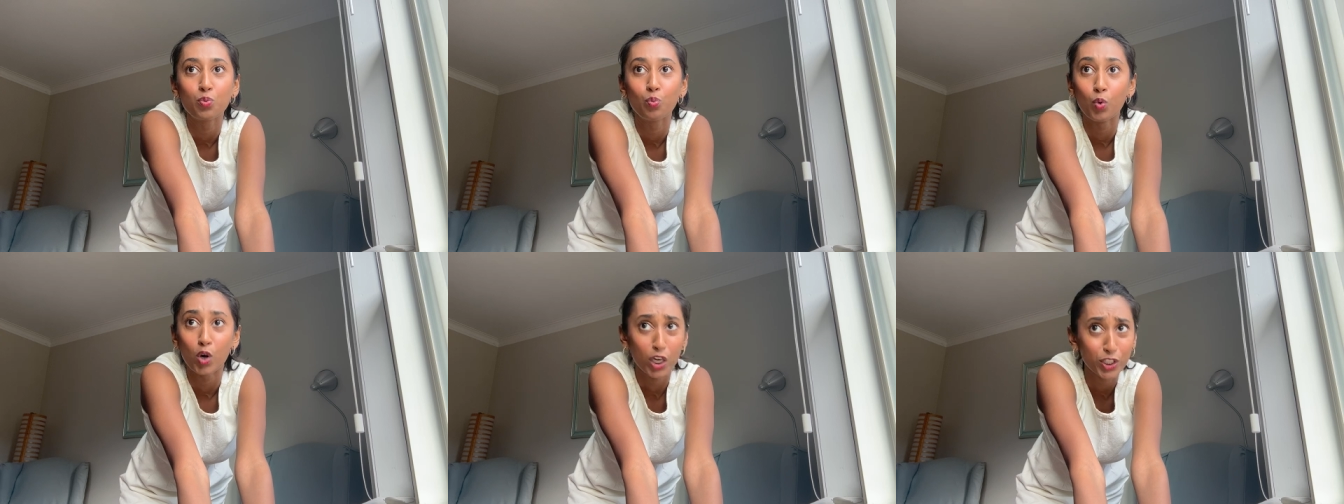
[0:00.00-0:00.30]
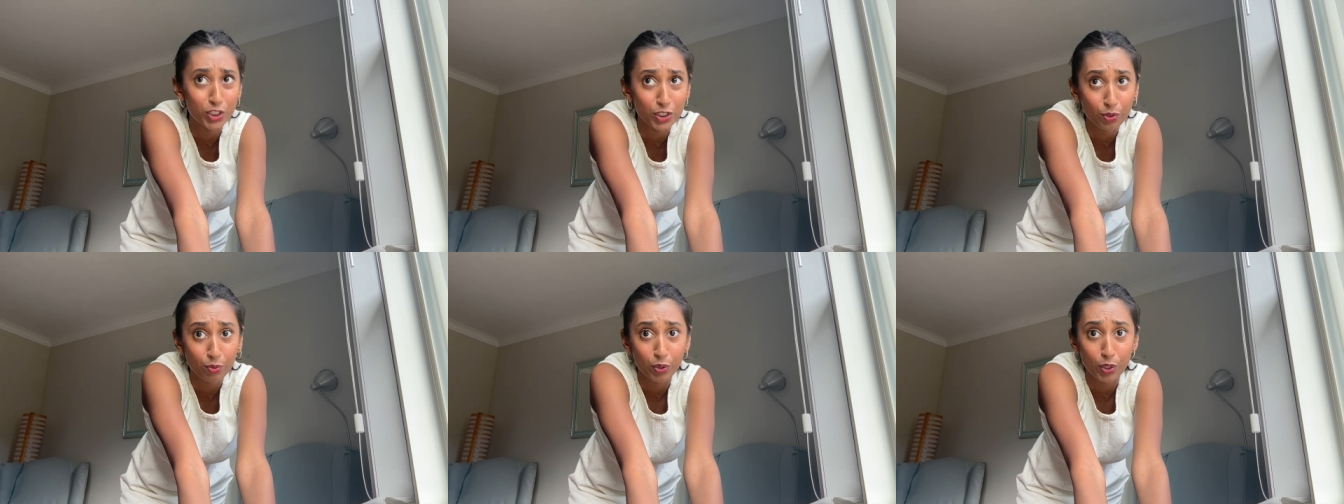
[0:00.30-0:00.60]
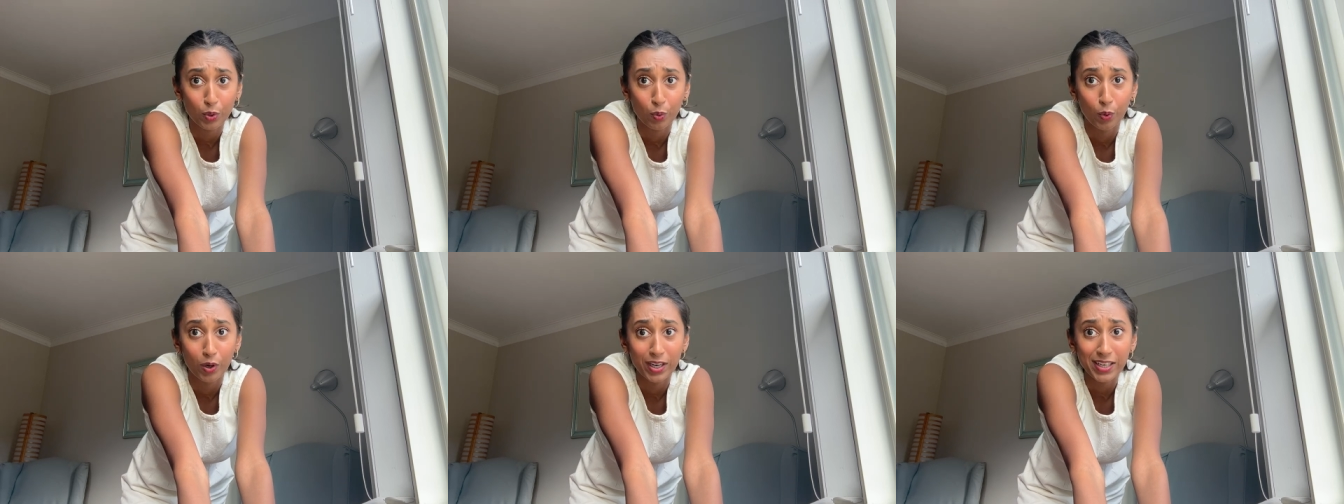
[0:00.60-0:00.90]
watch the
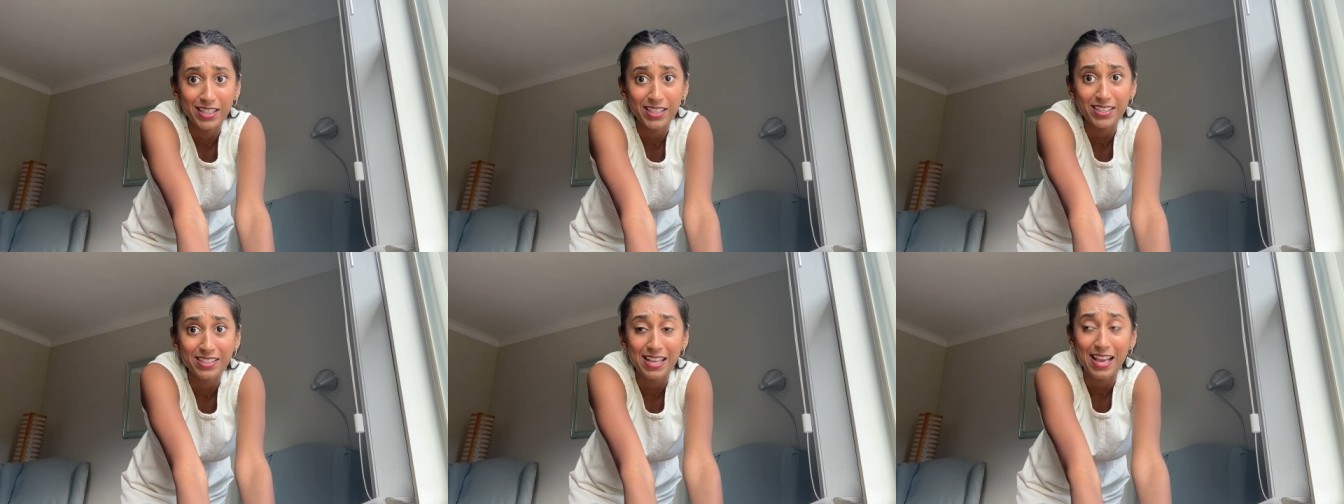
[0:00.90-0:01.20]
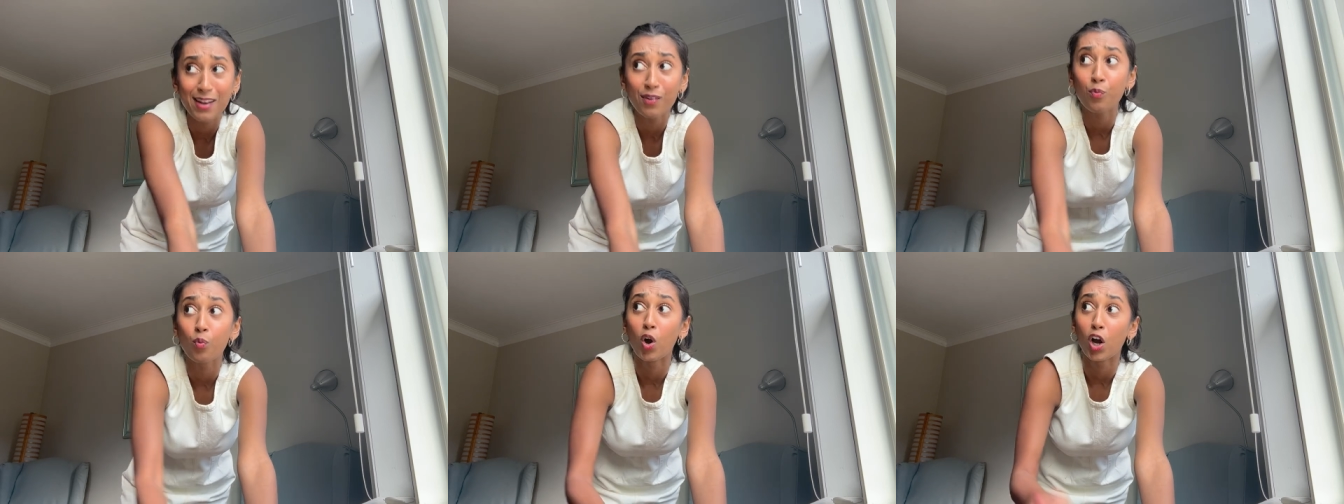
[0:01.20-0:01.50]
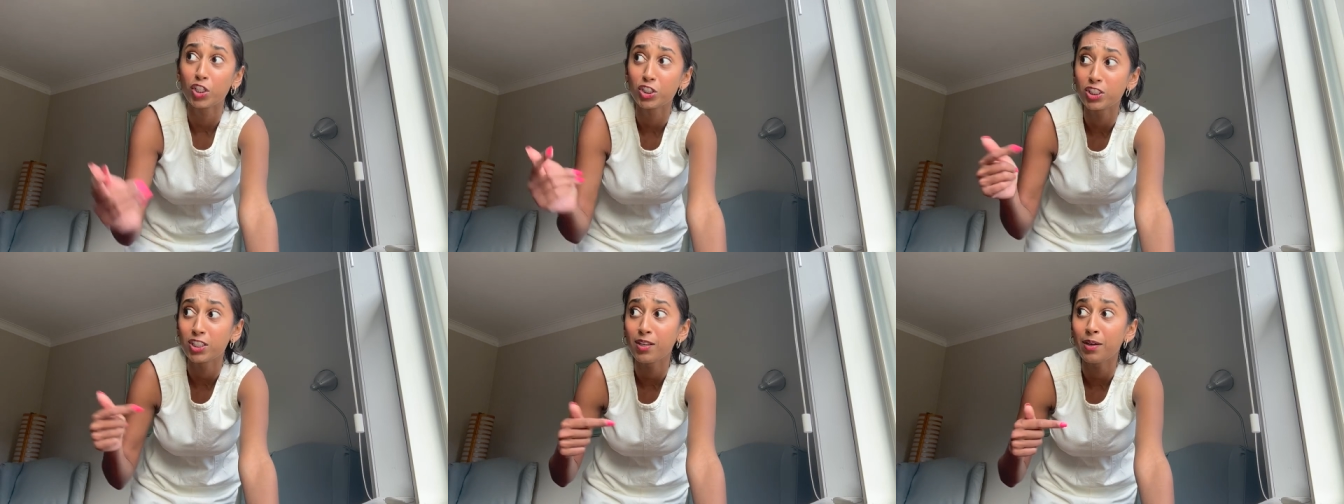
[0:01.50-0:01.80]
recordings and
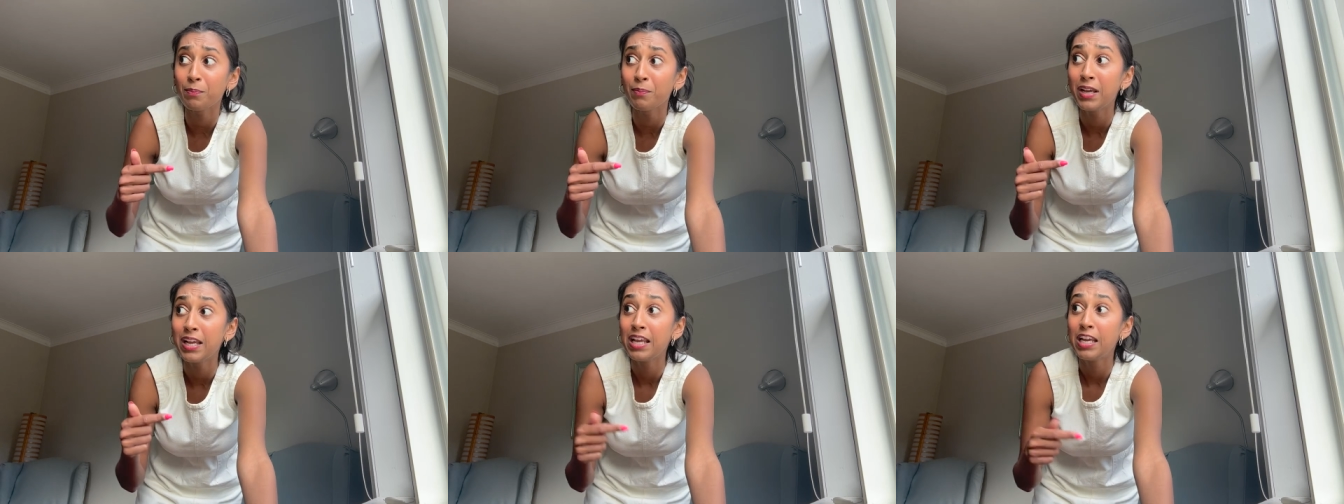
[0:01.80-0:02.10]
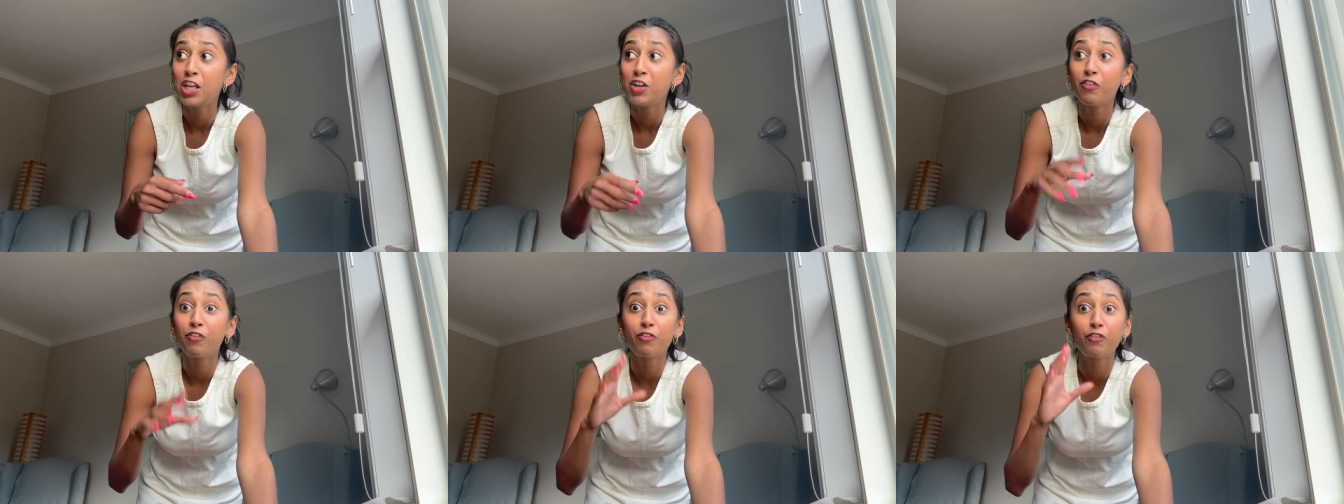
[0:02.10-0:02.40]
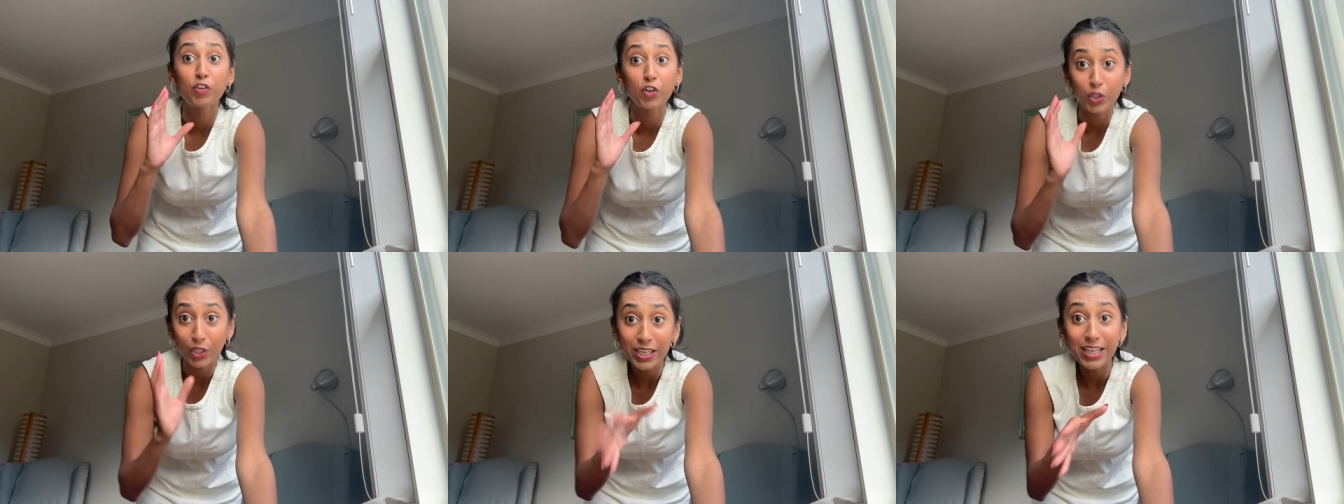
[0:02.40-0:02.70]
watch them
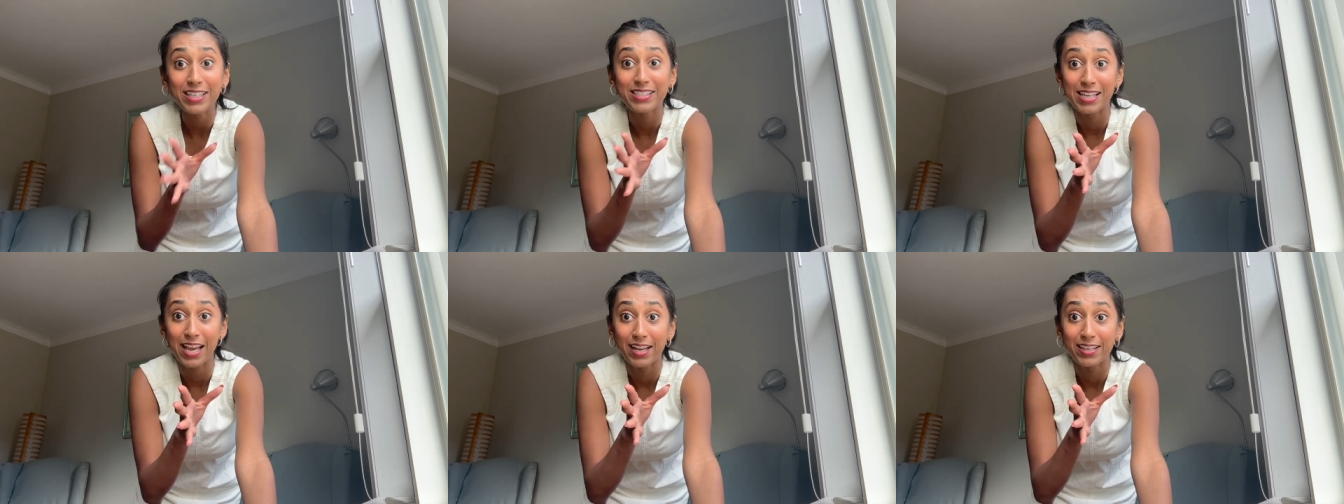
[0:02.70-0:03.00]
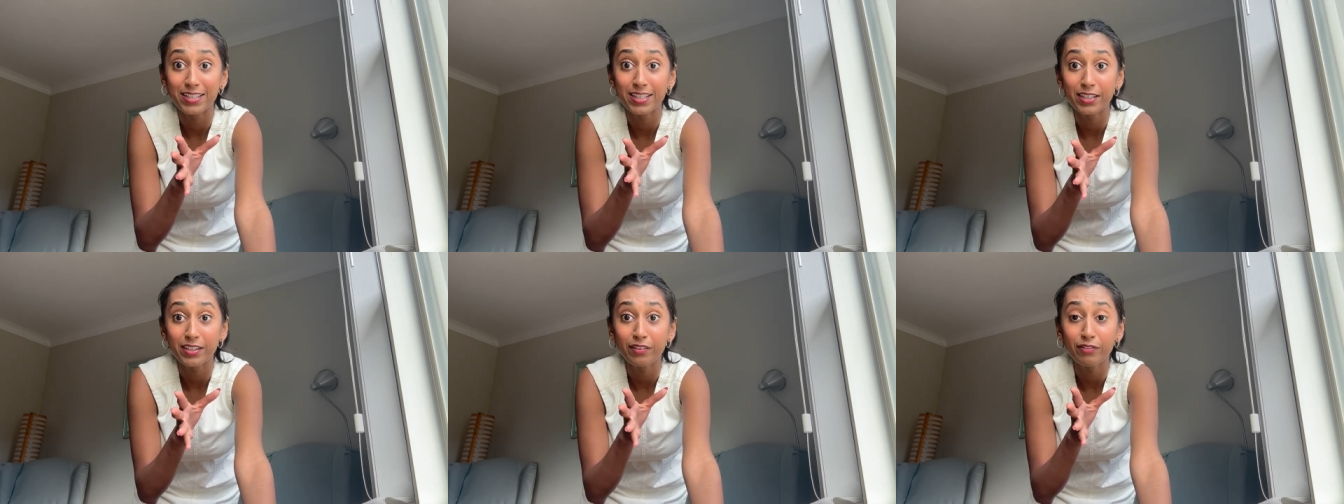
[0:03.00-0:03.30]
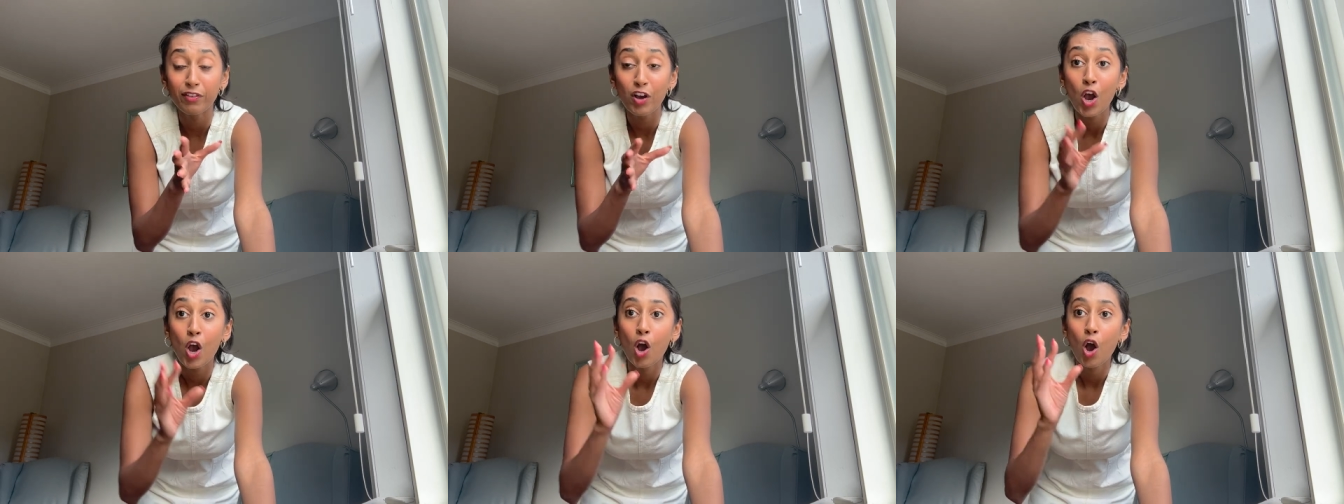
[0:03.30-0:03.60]
fully attentive